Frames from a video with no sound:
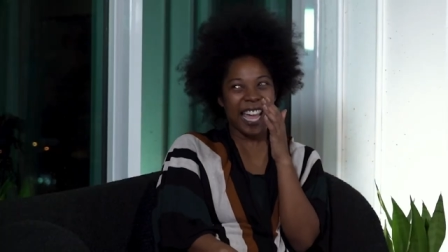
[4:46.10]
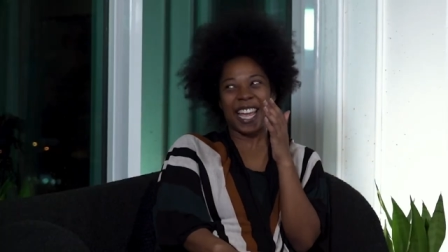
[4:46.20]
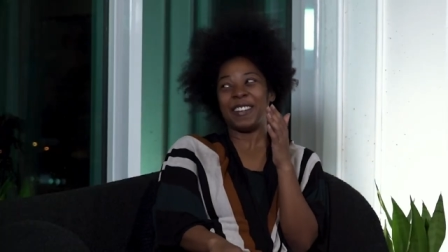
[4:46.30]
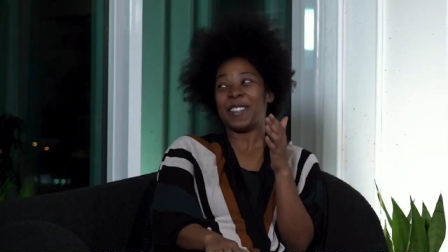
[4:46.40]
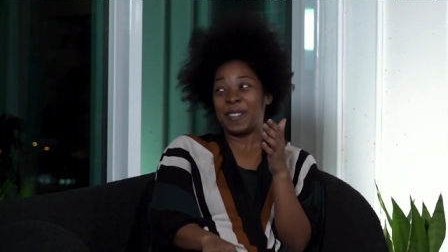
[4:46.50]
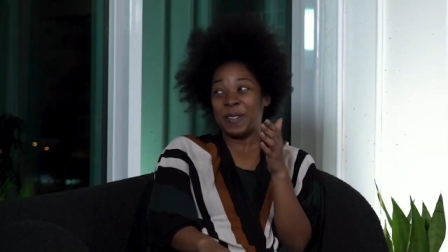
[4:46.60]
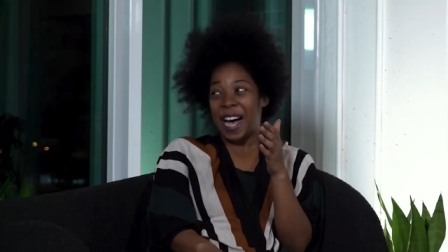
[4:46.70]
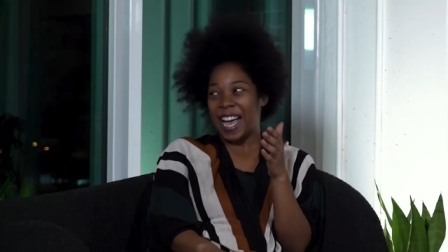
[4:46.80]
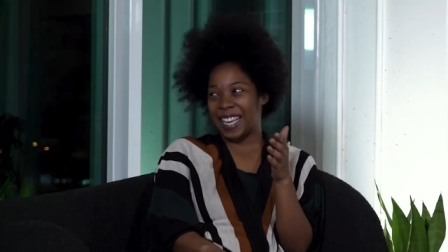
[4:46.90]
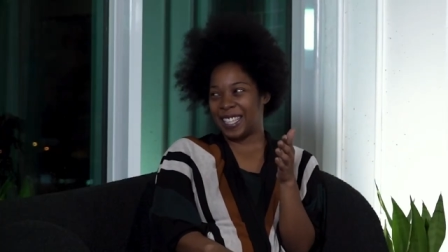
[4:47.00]
it was
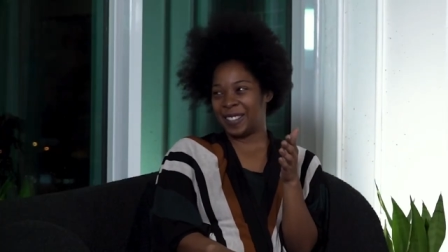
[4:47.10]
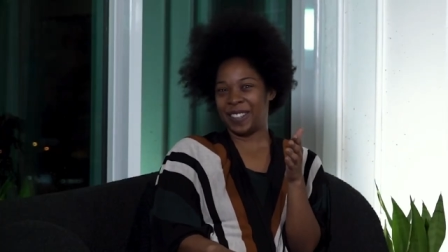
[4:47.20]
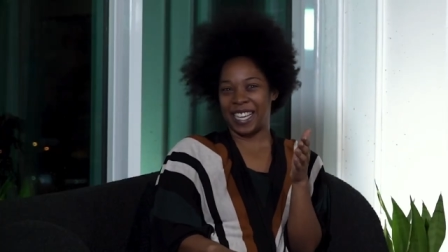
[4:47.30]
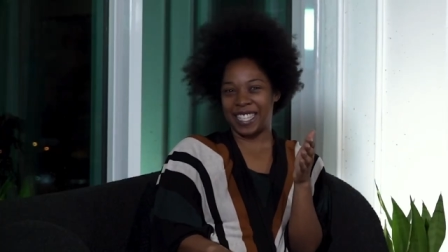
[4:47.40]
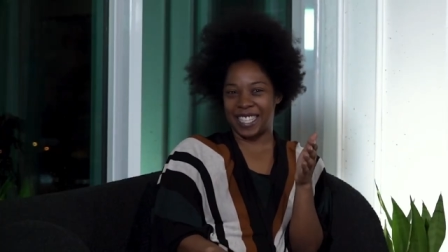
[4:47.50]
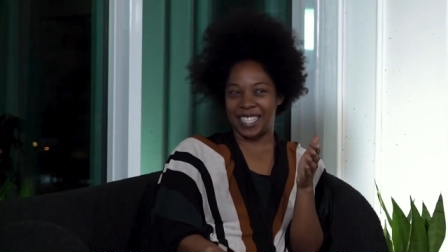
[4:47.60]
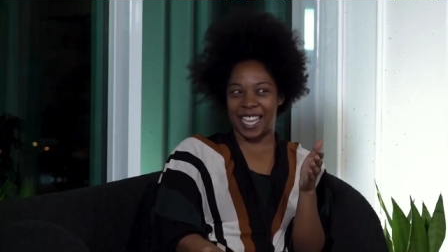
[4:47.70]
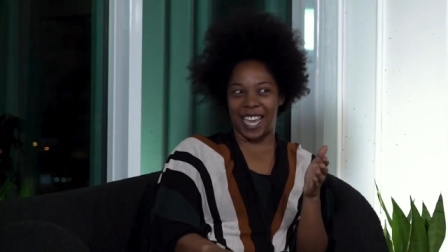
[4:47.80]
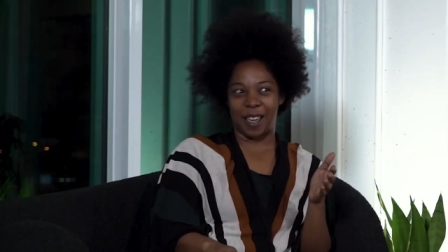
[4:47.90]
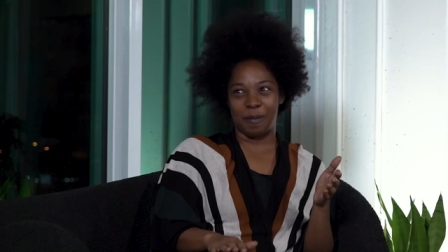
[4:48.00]
wild because yeah. it's
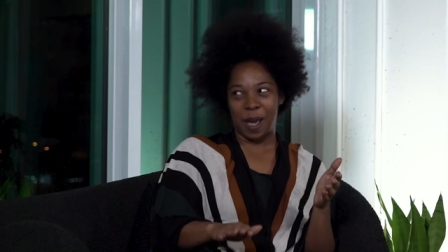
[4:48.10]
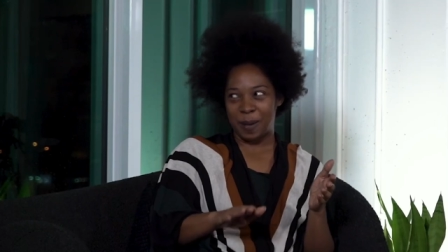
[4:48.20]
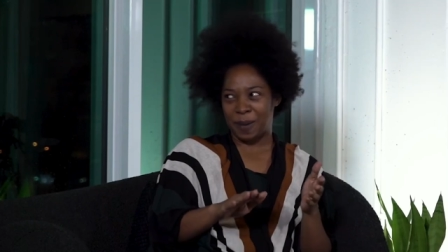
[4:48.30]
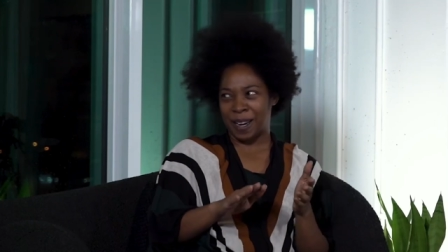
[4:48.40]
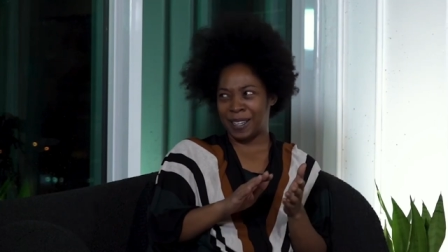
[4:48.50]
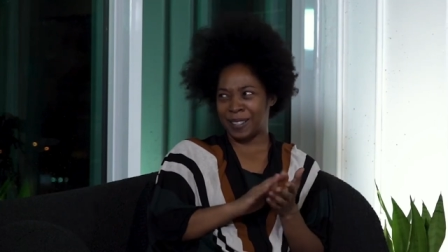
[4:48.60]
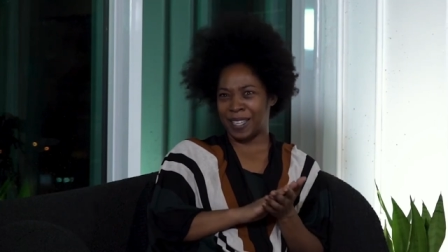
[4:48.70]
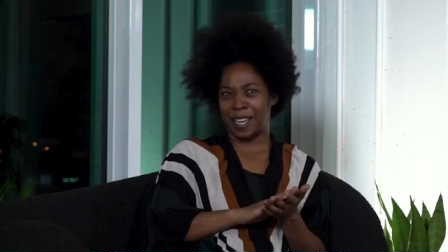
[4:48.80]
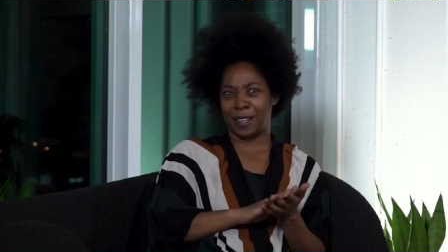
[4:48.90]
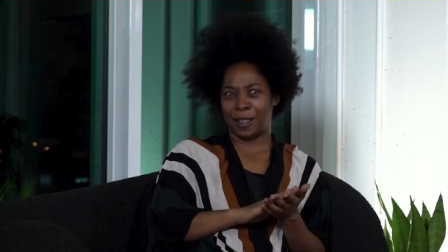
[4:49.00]
like my parents were
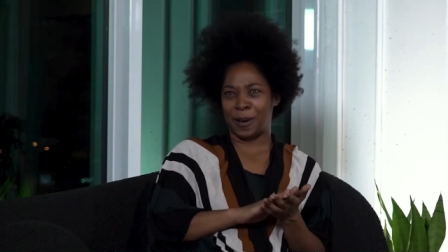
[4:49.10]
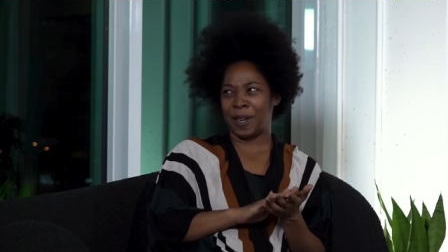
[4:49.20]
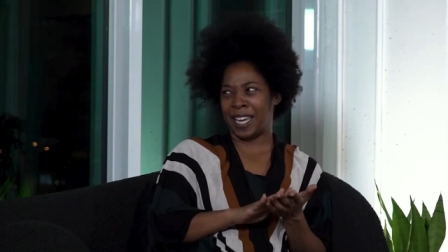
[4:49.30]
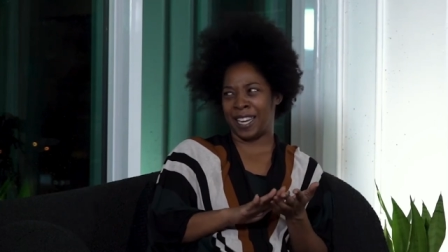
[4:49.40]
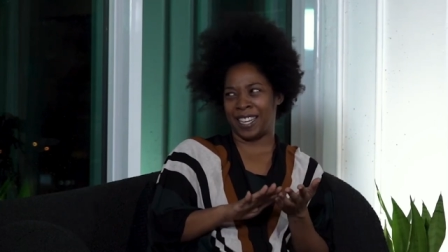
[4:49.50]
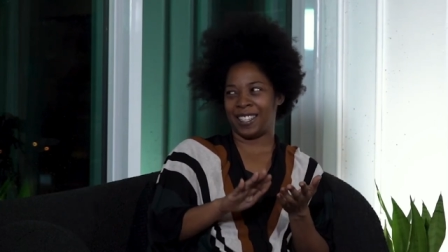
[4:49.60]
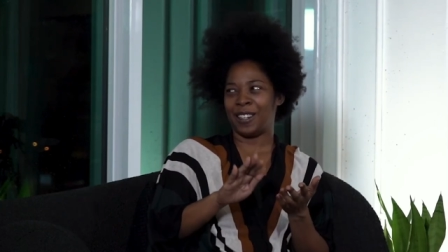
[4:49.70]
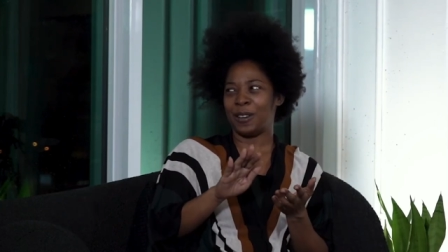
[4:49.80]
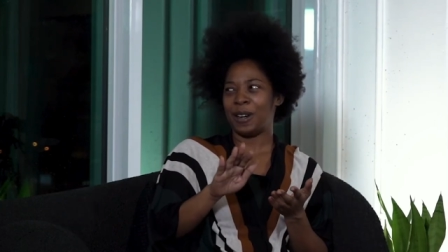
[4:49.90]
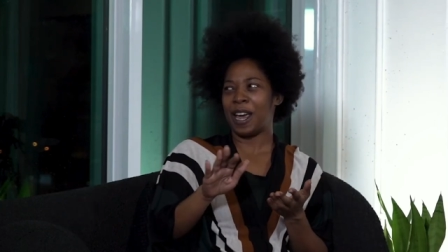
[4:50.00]
like, Chloe,
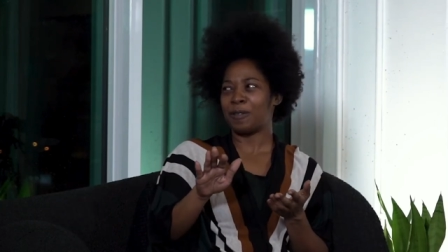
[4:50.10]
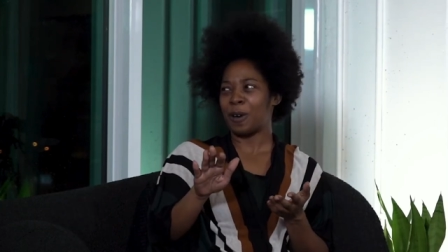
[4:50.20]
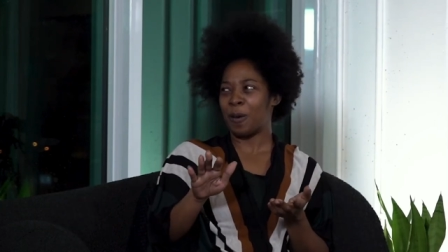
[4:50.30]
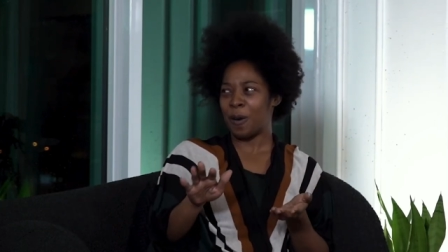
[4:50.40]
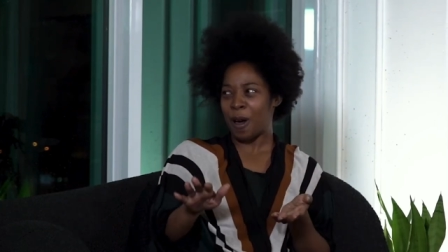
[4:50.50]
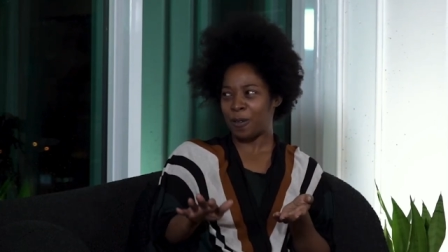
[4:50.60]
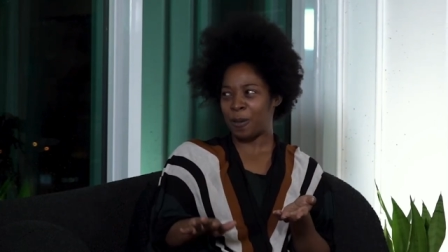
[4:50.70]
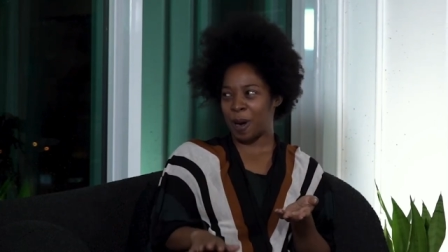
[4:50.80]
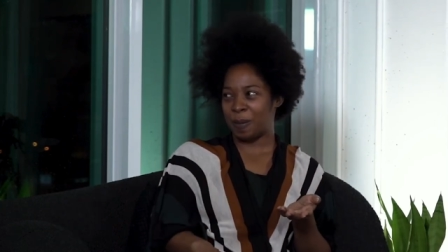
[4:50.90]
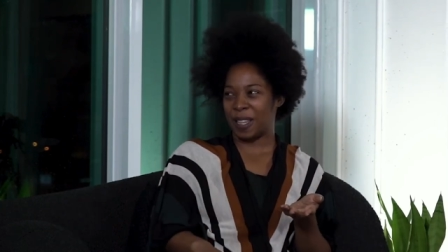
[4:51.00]
you don't have to rough
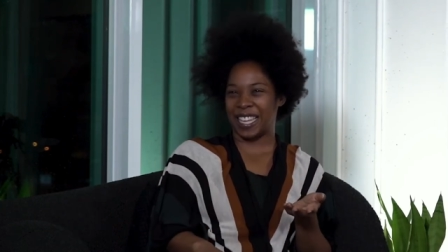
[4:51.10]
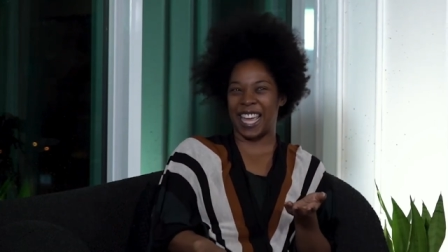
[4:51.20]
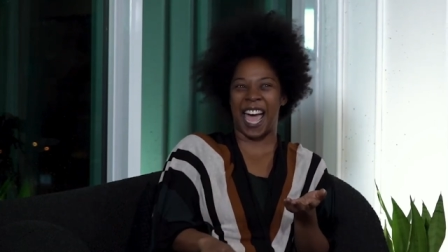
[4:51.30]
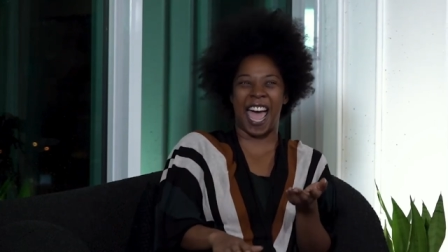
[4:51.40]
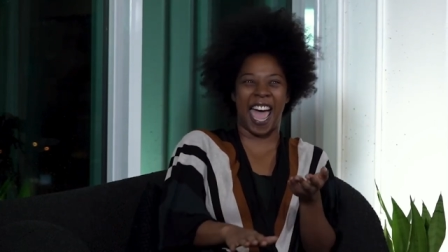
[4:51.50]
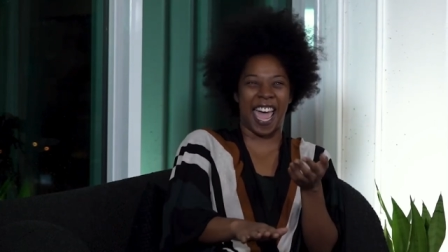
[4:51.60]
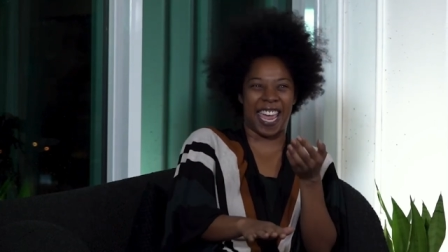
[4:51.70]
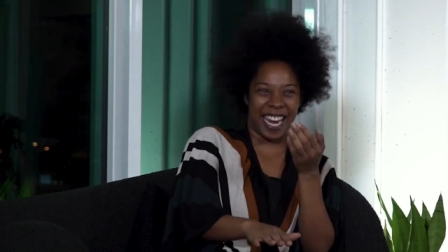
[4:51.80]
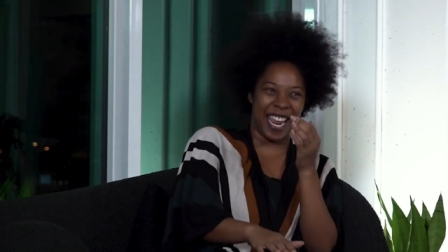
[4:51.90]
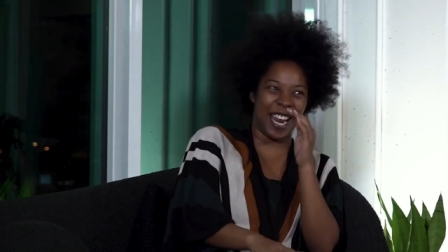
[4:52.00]
him up like that.